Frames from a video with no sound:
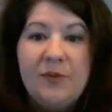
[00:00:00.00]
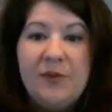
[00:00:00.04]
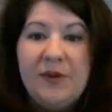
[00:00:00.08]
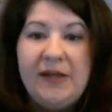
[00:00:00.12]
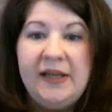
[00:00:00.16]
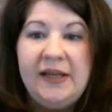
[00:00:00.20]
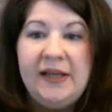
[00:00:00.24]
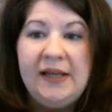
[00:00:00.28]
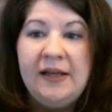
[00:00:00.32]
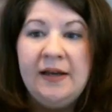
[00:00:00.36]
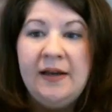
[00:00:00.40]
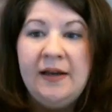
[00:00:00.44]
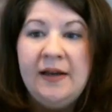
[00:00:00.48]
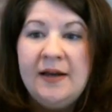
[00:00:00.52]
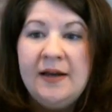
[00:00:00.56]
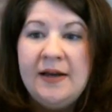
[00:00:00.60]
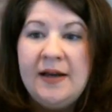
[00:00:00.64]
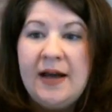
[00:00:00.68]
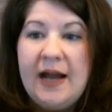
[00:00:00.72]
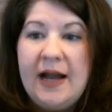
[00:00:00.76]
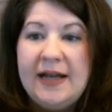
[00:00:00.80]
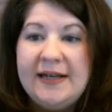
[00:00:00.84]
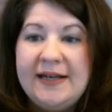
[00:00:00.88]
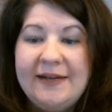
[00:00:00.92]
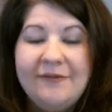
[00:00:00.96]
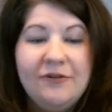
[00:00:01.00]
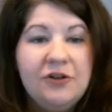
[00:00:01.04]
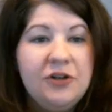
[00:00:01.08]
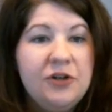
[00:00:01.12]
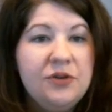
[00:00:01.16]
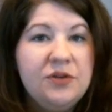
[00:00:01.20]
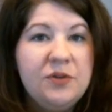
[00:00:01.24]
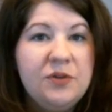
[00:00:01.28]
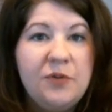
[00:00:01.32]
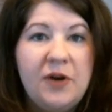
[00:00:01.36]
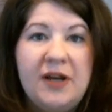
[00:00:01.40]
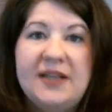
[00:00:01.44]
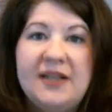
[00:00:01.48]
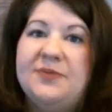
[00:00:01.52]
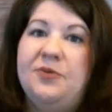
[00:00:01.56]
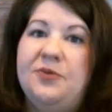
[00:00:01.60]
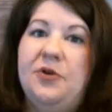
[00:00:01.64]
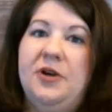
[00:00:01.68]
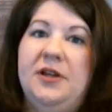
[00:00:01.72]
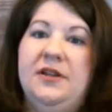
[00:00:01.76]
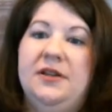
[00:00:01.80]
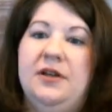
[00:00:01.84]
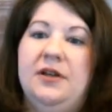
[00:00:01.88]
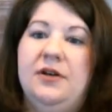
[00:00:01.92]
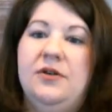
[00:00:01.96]
me. I never know the price
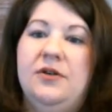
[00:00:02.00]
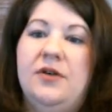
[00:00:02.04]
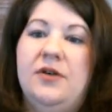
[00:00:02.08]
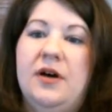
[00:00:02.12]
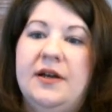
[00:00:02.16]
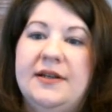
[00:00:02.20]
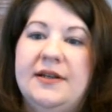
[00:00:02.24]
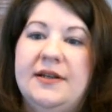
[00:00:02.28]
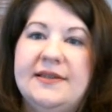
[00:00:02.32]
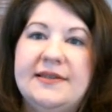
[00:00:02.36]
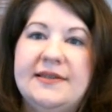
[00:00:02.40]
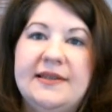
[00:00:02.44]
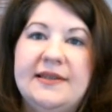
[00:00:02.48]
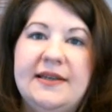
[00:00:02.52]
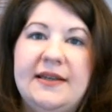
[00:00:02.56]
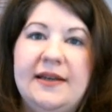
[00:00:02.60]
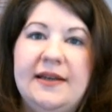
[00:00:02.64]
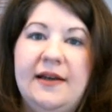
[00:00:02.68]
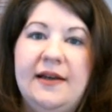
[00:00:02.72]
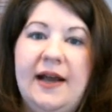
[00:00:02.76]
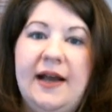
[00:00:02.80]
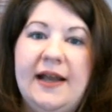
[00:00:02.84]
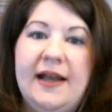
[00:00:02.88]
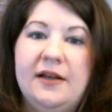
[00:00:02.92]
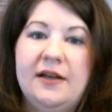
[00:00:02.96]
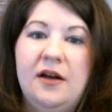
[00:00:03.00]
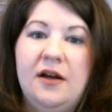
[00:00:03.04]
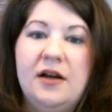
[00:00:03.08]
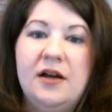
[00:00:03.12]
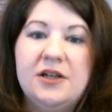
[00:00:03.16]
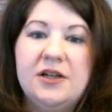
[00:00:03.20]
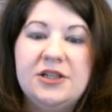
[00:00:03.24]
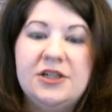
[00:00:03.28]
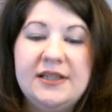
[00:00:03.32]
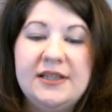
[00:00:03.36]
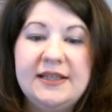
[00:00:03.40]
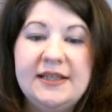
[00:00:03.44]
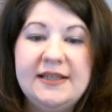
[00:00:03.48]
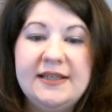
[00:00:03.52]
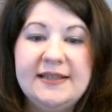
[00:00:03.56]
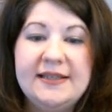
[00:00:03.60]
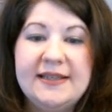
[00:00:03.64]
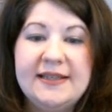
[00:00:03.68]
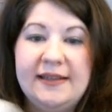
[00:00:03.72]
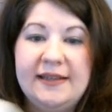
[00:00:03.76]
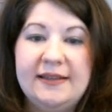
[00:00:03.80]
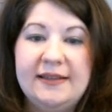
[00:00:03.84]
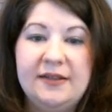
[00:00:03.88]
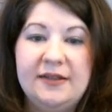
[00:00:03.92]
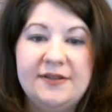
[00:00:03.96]
point though. Honestly, I can auction these
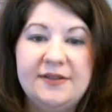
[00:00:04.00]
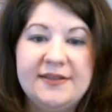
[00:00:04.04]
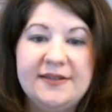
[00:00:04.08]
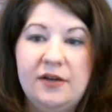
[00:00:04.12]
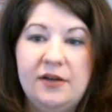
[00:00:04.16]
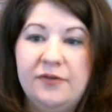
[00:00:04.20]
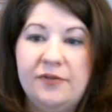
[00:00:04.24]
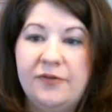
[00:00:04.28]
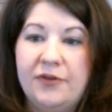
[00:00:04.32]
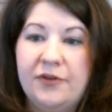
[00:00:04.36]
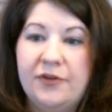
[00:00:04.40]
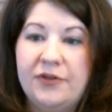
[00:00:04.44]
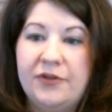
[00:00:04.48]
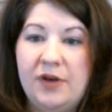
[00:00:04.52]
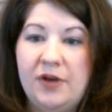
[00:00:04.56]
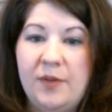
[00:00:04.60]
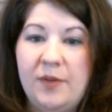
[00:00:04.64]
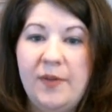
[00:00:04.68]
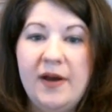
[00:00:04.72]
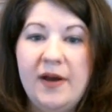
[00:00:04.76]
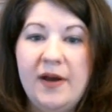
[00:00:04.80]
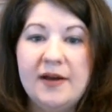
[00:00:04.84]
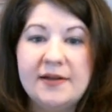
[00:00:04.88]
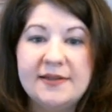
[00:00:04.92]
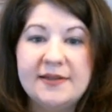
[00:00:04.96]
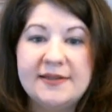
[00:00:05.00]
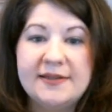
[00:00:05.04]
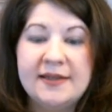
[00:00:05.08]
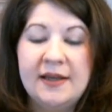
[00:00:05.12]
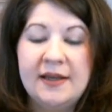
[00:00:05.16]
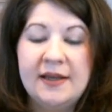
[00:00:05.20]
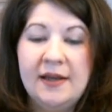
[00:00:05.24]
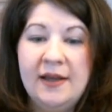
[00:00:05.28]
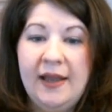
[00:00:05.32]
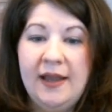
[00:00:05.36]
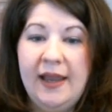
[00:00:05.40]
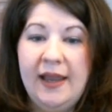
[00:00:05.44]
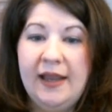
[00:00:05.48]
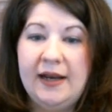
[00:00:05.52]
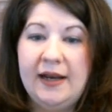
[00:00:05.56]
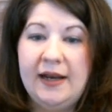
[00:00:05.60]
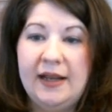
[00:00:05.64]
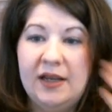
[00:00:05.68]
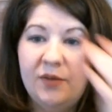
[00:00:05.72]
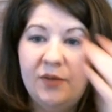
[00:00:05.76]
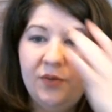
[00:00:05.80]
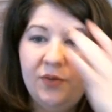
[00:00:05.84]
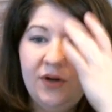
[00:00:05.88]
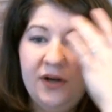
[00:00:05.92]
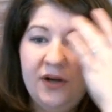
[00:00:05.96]
and they'll sell for thirty bucks, and I
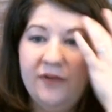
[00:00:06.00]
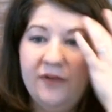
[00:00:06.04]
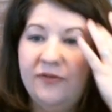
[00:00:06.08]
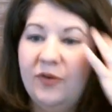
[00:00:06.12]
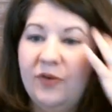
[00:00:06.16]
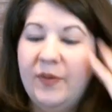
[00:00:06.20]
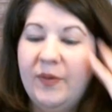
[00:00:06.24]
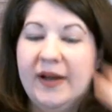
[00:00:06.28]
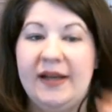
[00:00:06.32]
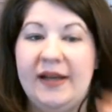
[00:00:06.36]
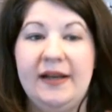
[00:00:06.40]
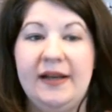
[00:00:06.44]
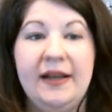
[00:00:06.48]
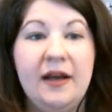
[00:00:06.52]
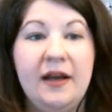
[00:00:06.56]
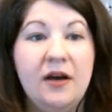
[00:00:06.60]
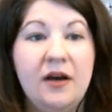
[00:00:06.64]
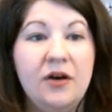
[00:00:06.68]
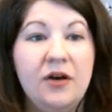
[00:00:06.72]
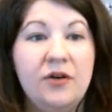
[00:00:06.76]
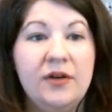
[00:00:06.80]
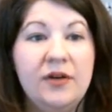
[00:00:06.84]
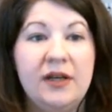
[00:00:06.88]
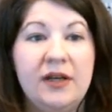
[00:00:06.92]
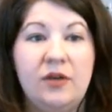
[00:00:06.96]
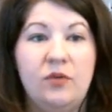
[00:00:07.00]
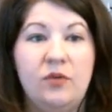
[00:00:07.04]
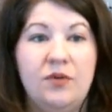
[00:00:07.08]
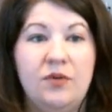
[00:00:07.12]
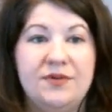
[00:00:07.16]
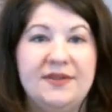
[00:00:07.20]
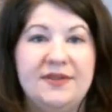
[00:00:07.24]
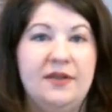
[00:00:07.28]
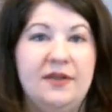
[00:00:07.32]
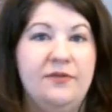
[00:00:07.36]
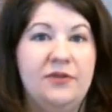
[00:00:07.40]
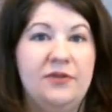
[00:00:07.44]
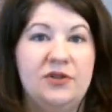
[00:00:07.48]
can put it up for buy it now and it won't sell for